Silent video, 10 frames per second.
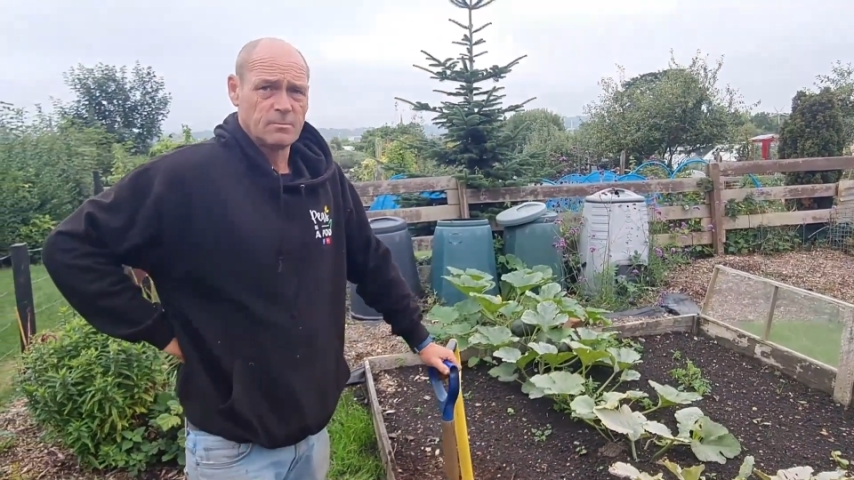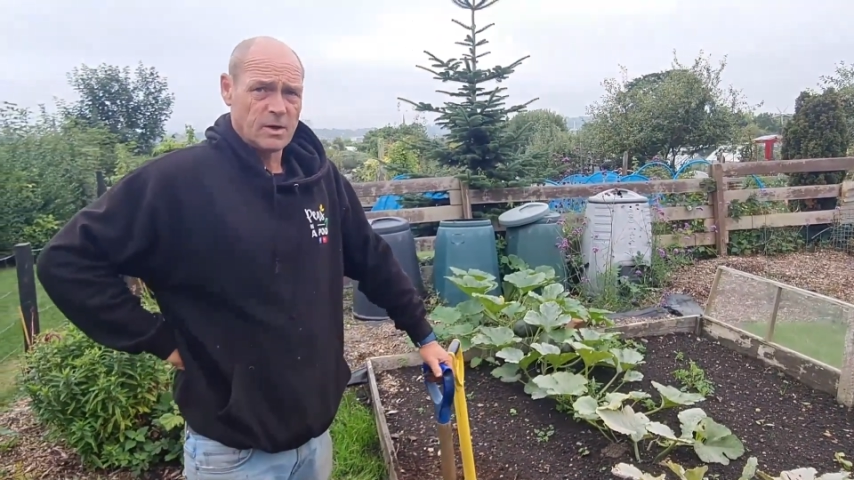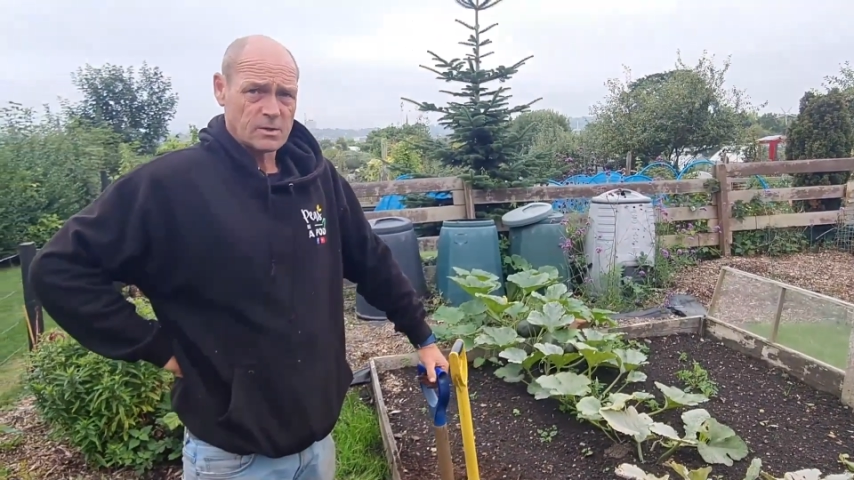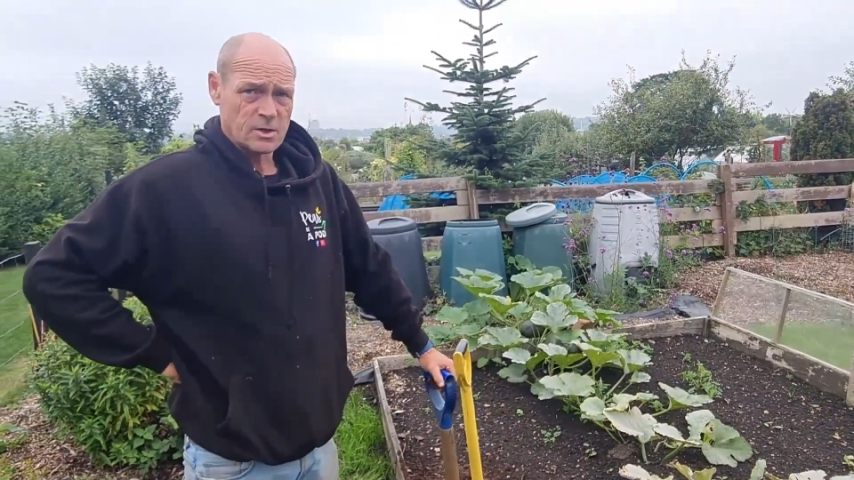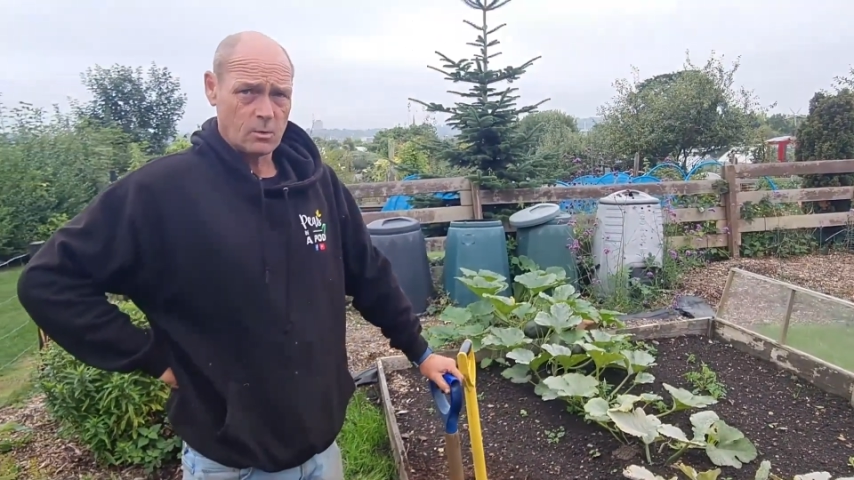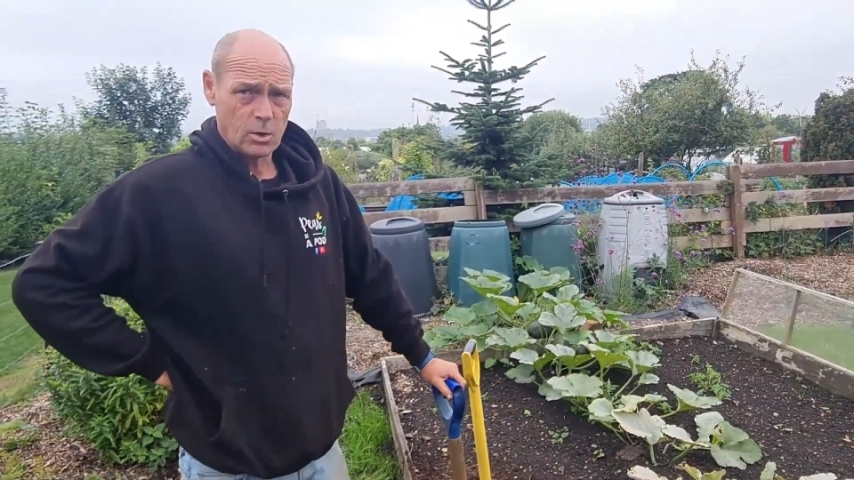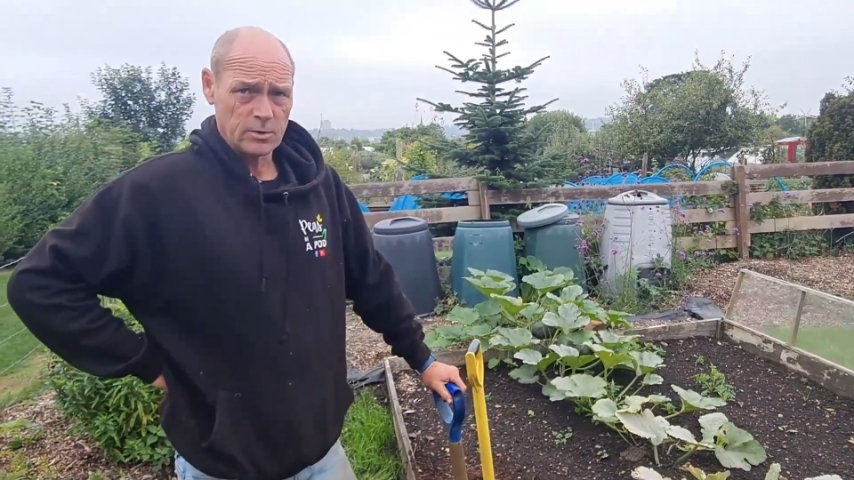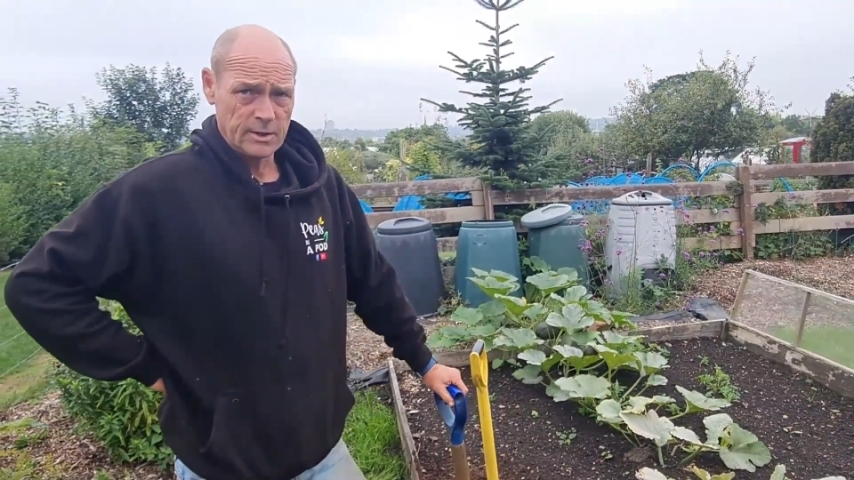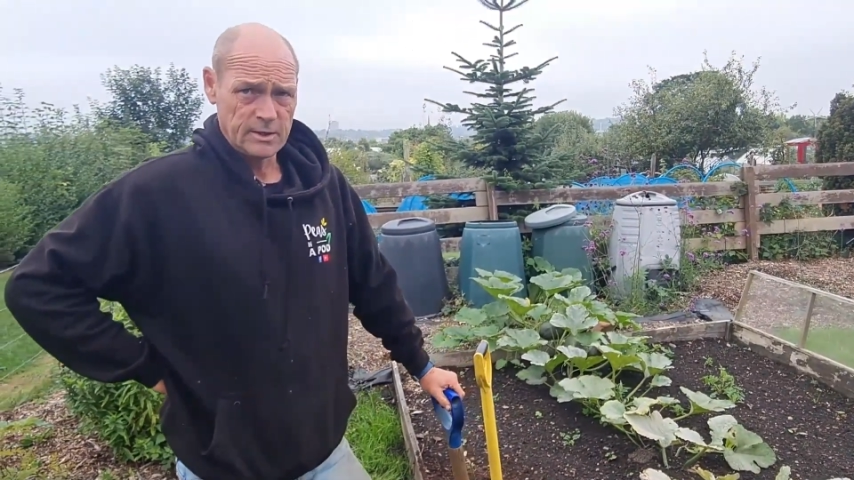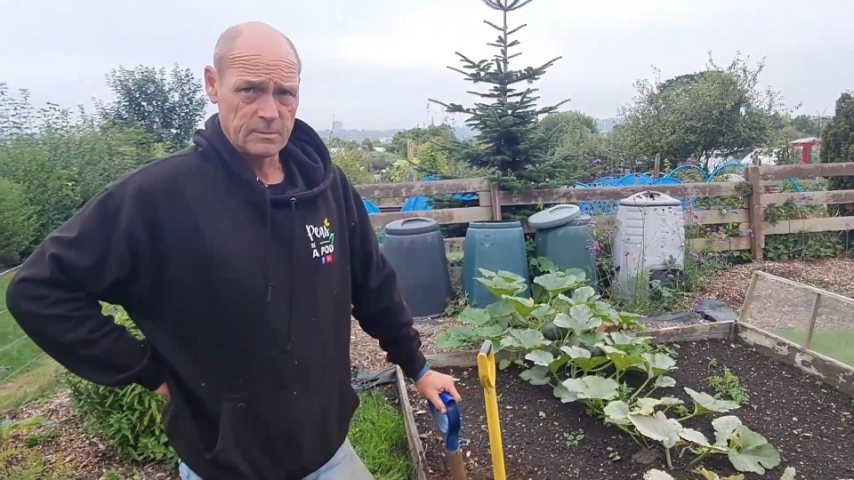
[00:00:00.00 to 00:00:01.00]
pots or 1
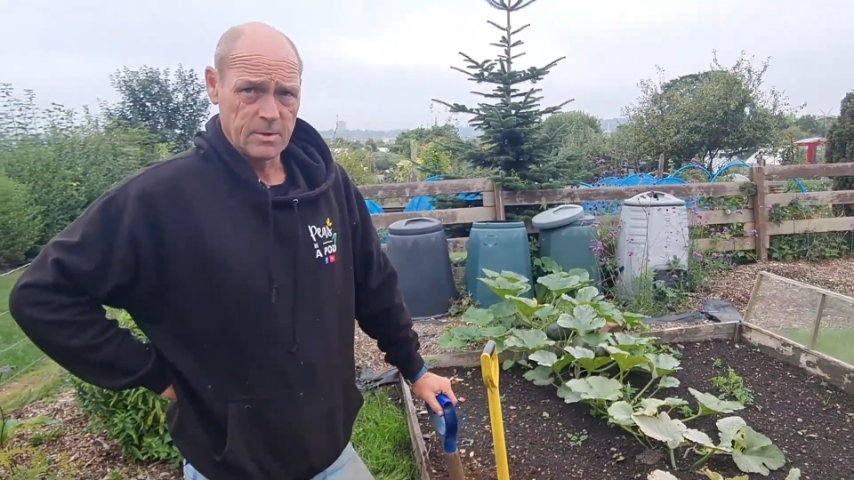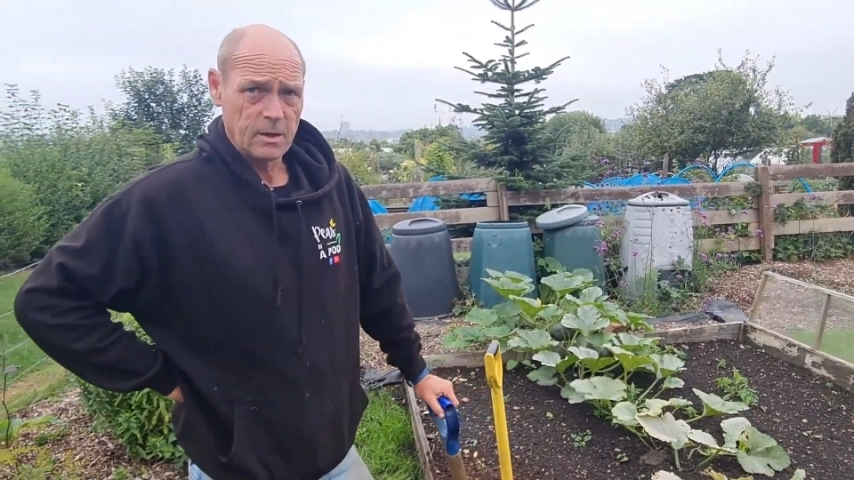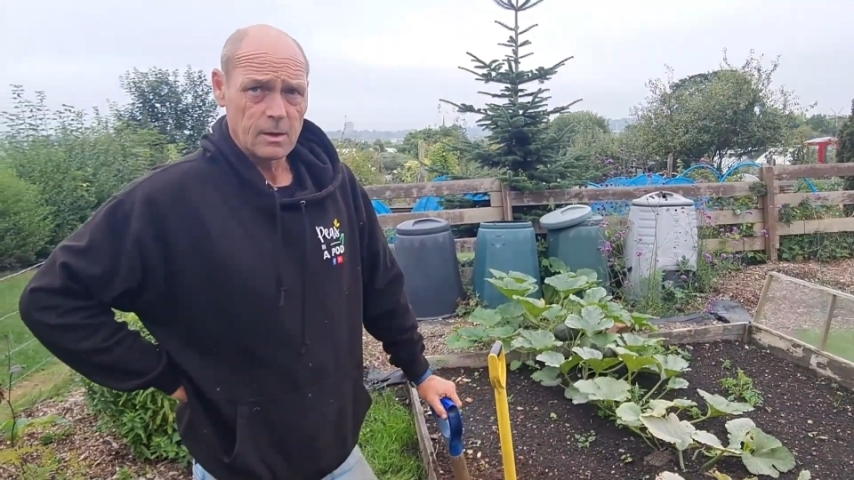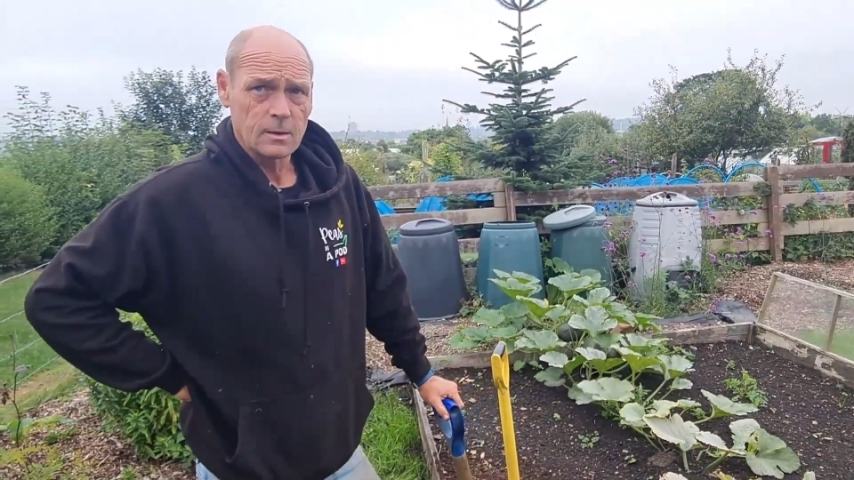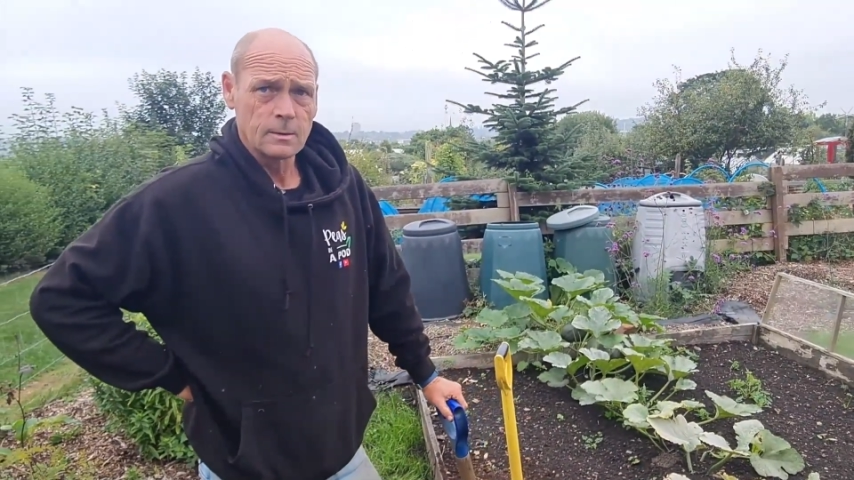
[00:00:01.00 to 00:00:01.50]
litre pot.